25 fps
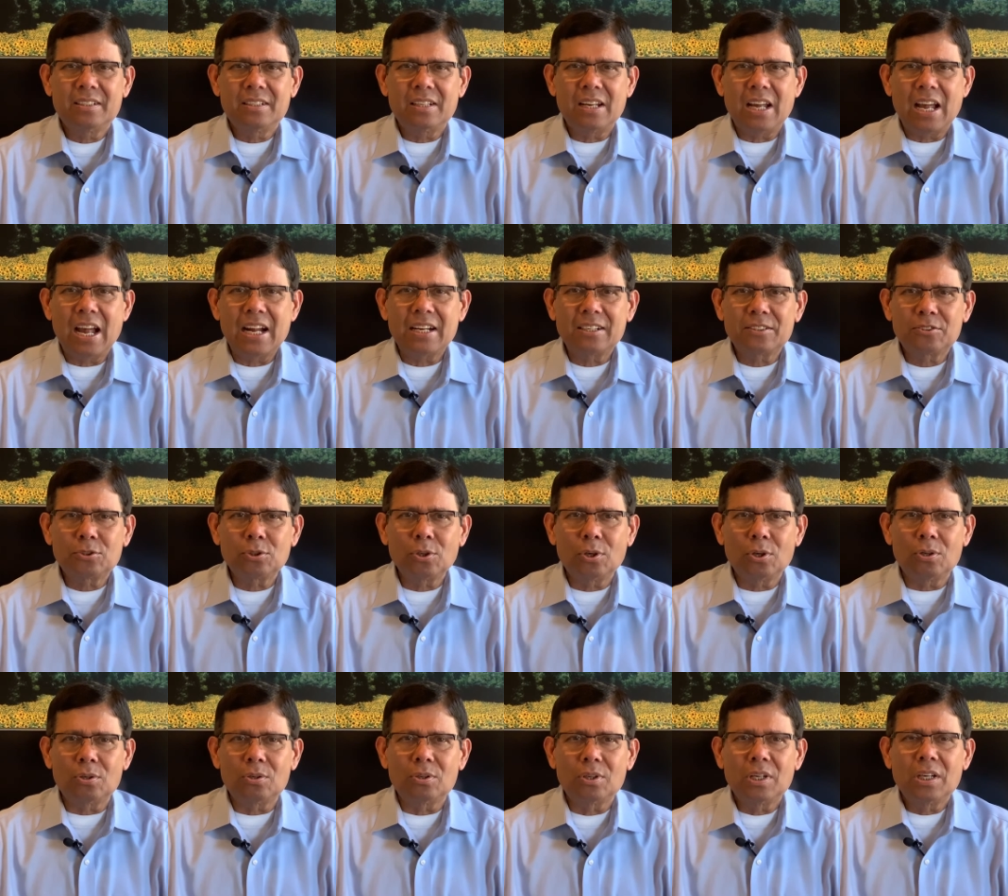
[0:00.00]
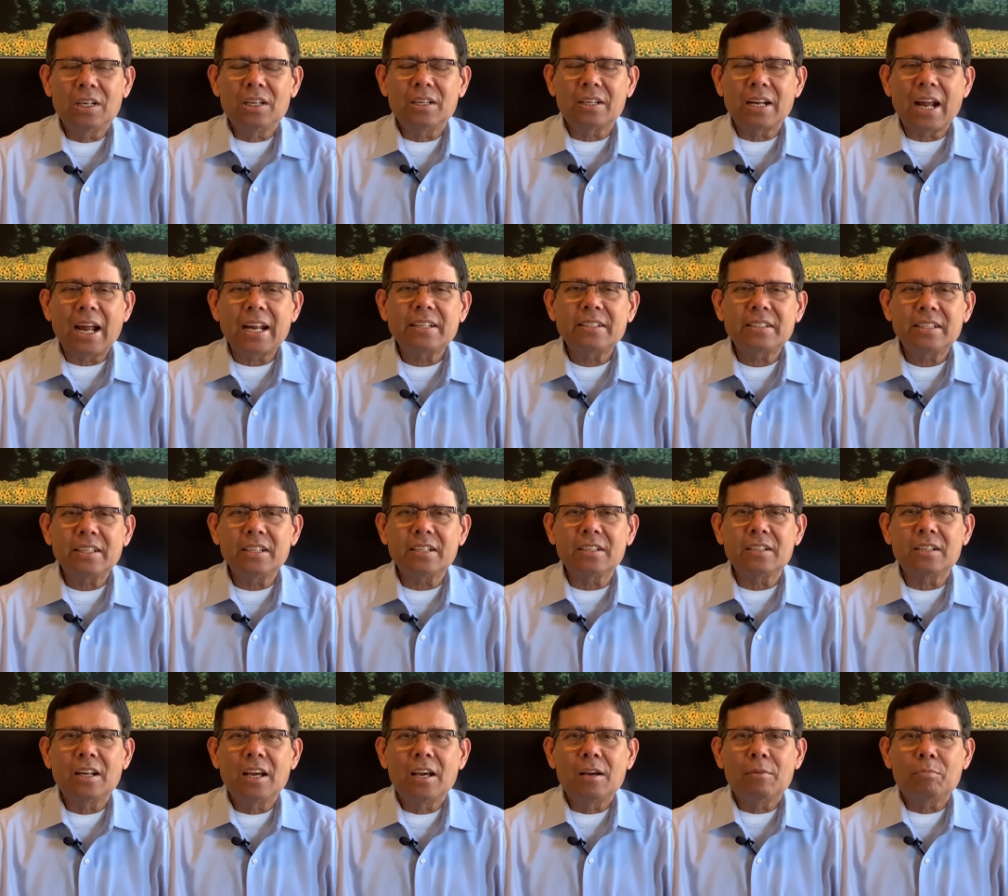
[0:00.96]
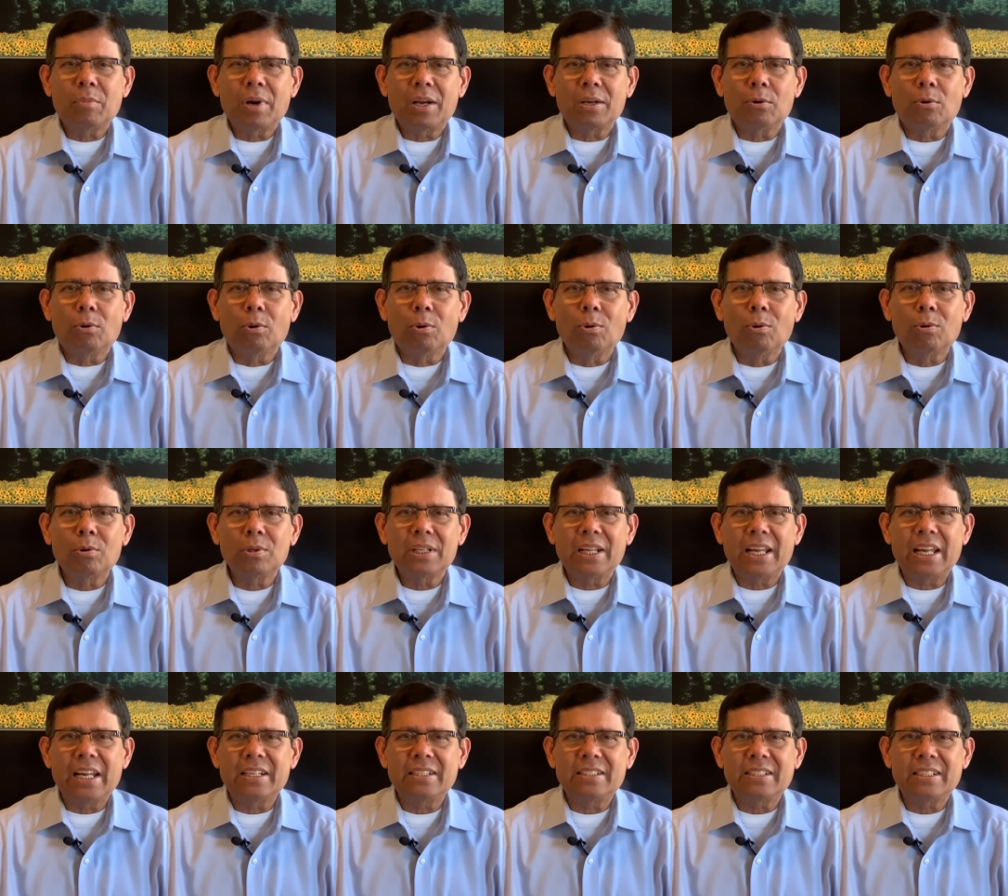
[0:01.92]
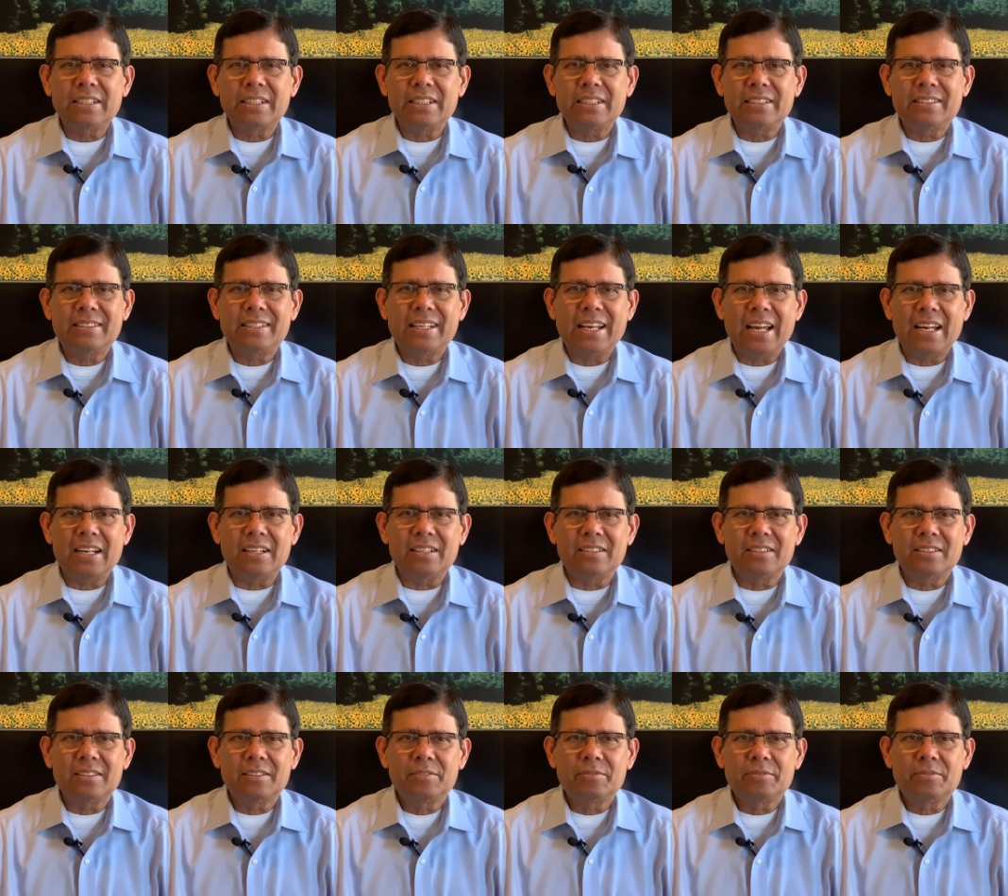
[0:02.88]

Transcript: And so, right there, my whole entity said,